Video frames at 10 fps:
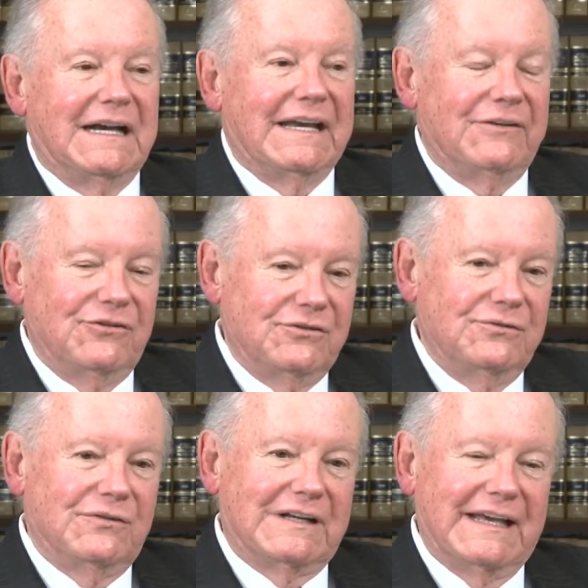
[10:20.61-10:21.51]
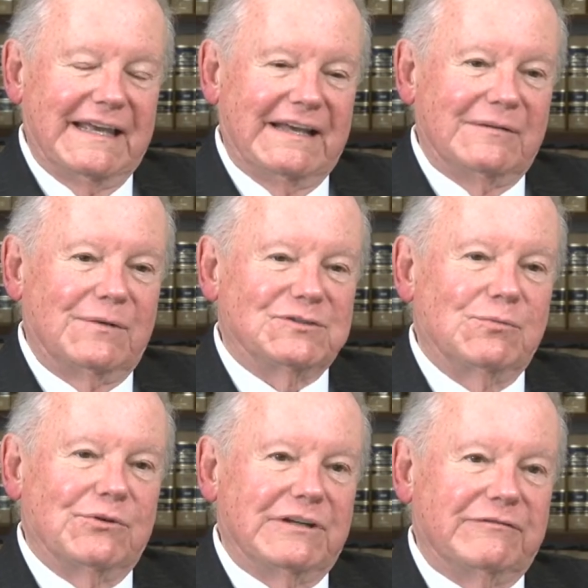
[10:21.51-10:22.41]
I knew that I had a
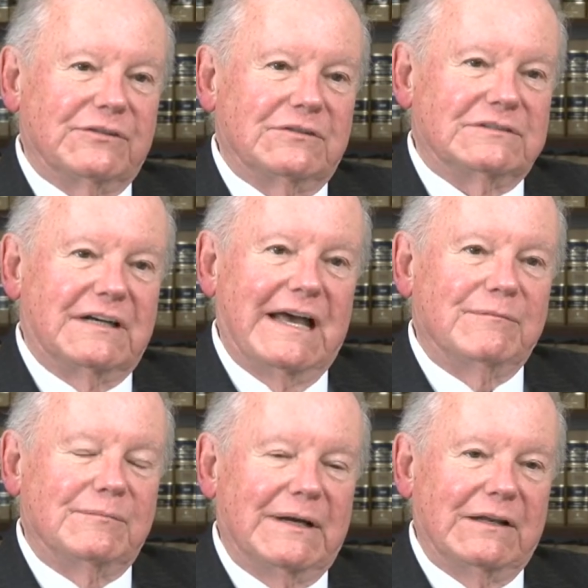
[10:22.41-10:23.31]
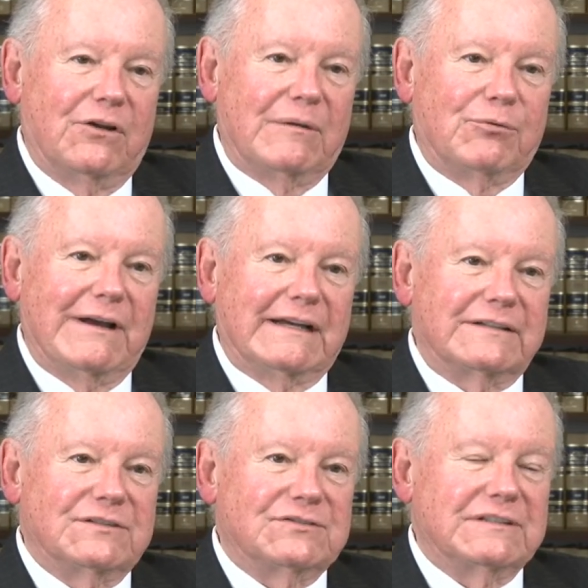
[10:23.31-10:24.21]
much more difficult time in my law
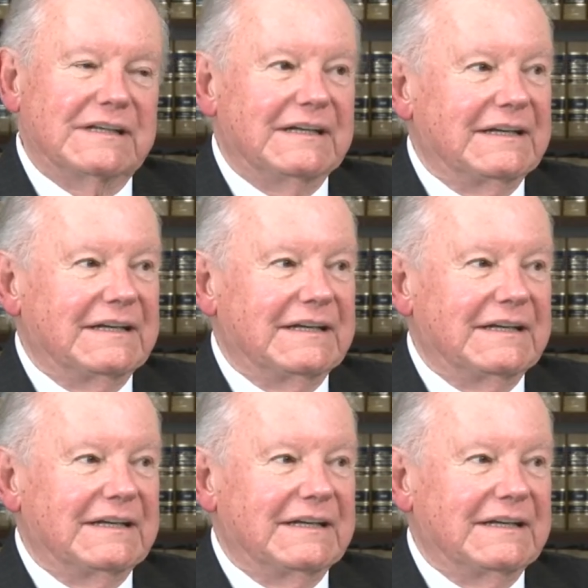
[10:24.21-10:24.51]
practice,